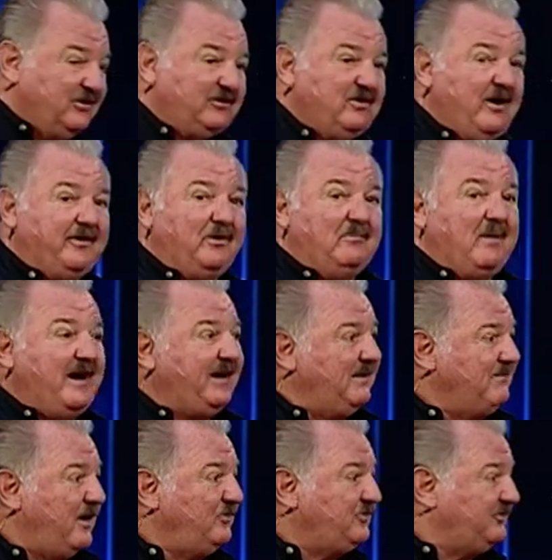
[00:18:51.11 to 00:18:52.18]
Good God Almighty,
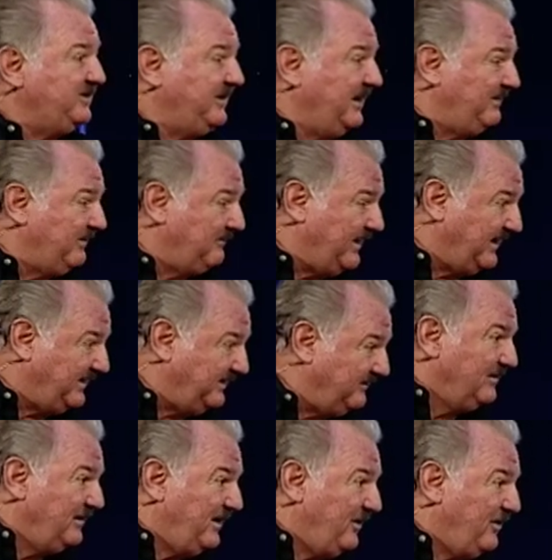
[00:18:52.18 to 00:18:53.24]
Moses didn't even make it,
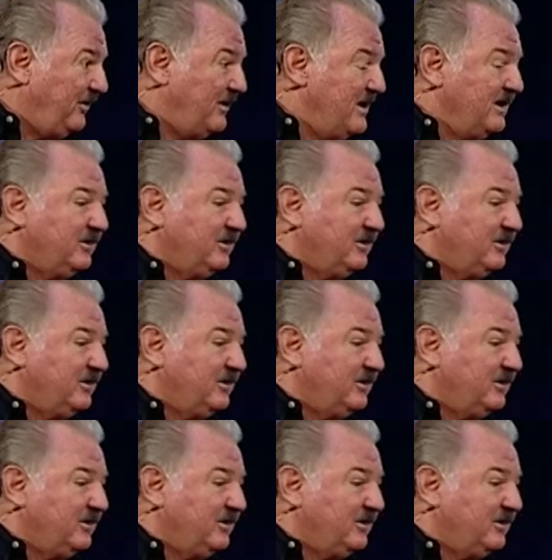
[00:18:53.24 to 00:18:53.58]
you know,